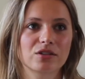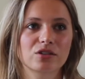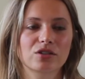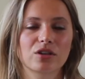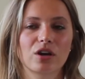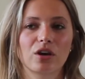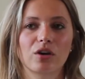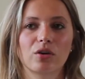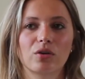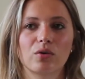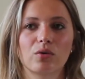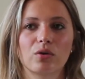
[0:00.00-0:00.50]

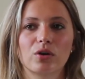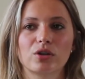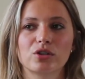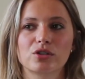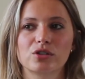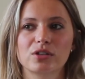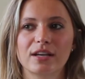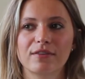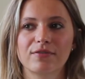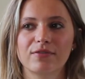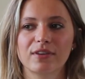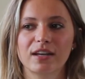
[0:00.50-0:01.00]
So
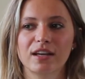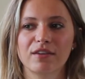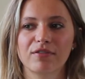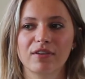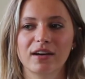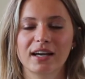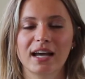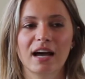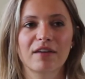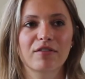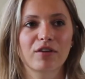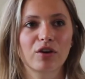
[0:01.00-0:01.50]

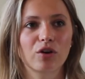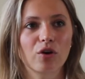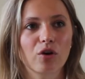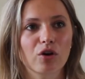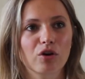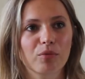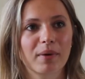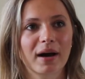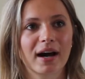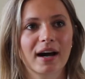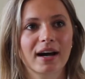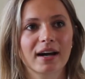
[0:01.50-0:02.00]
if I have a
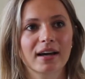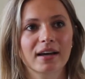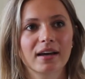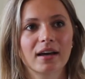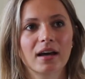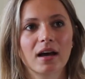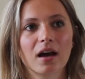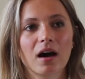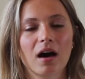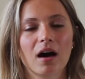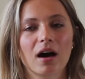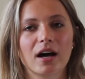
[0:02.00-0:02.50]
knockback,
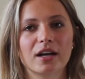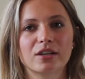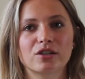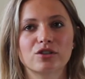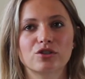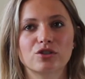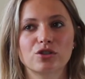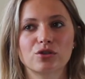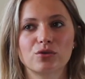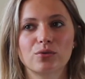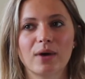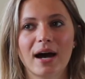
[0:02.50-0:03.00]
I
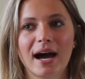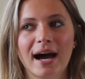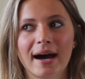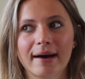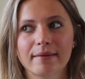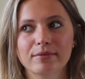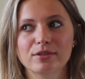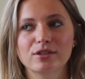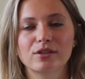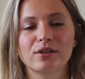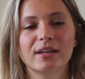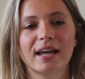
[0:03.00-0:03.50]
do
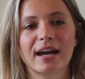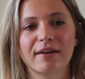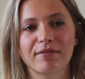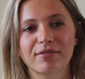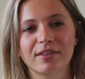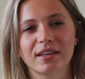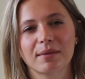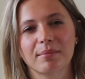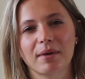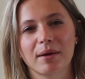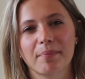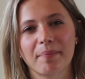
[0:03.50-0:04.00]
absolutely
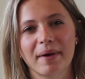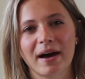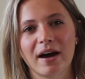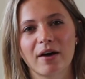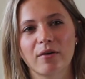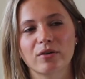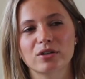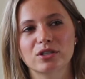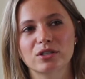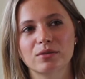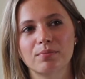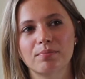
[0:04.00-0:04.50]
everything in my
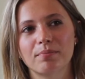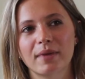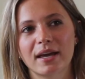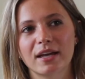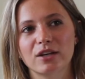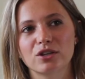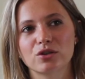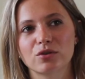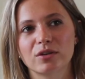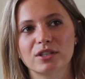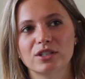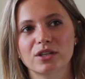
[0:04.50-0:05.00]
power to
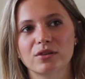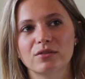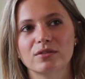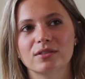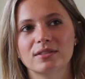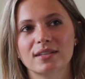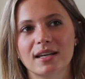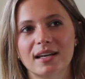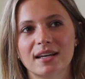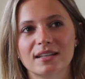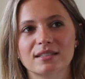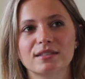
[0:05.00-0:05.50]
make sure I
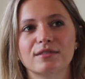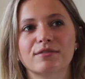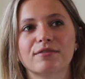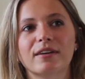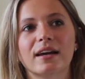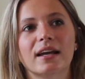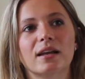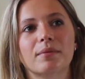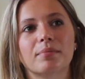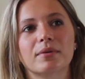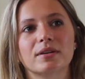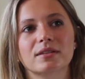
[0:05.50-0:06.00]
don't see it as a
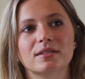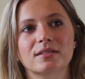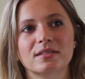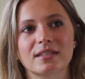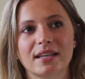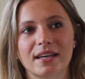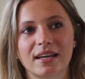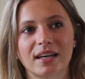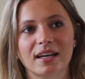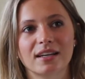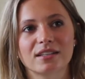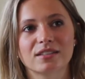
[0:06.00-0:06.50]
failure, but
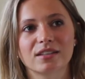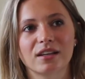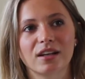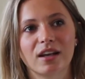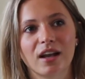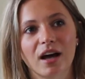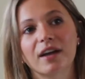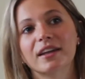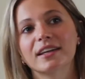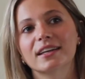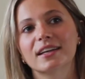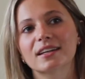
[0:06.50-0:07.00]
see it as a
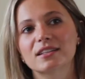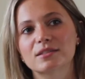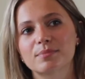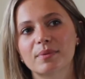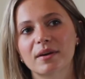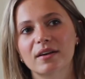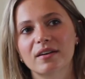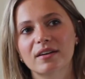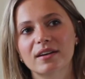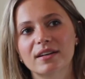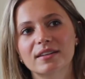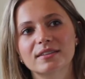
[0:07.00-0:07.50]
learning
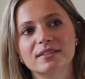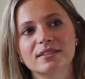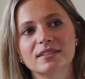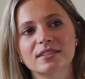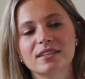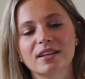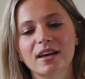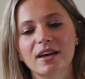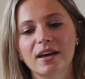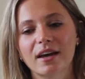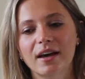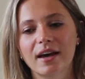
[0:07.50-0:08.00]

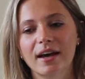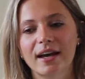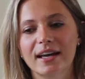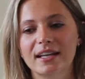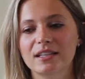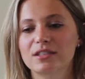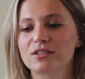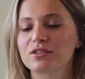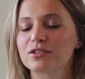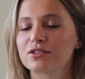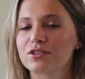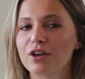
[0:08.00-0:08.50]
experience.
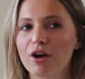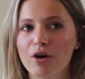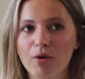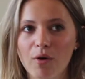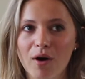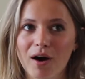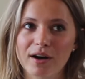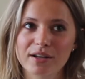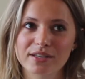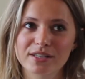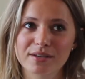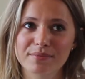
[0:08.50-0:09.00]
It's so
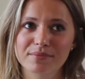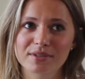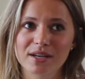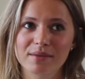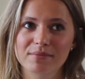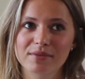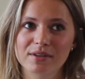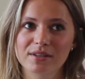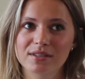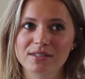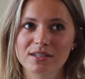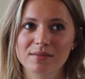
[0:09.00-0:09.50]
hard
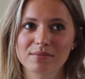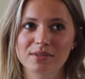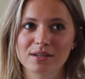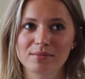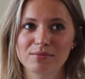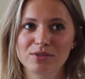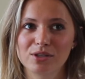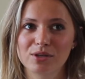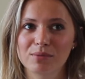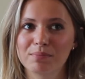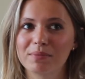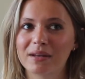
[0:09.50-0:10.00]
sometimes, because
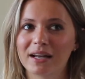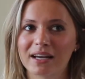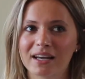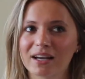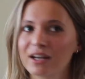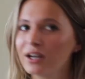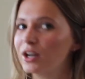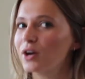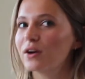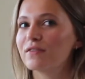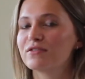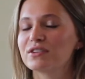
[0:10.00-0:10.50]
sometimes you can be
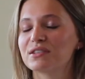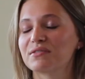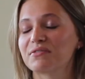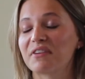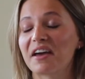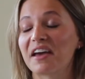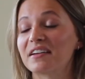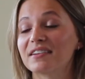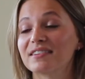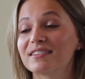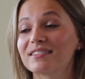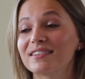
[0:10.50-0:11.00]
like, no, I've just
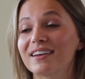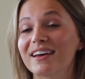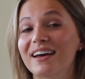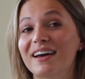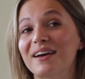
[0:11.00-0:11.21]
failed.